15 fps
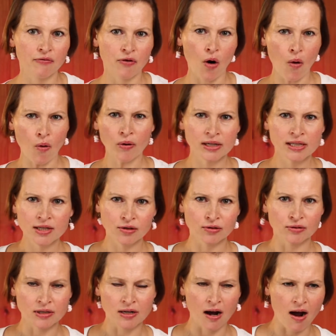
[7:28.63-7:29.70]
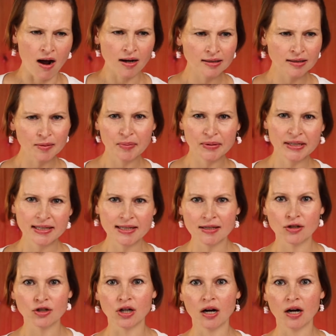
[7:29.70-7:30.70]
horns to an octopus, you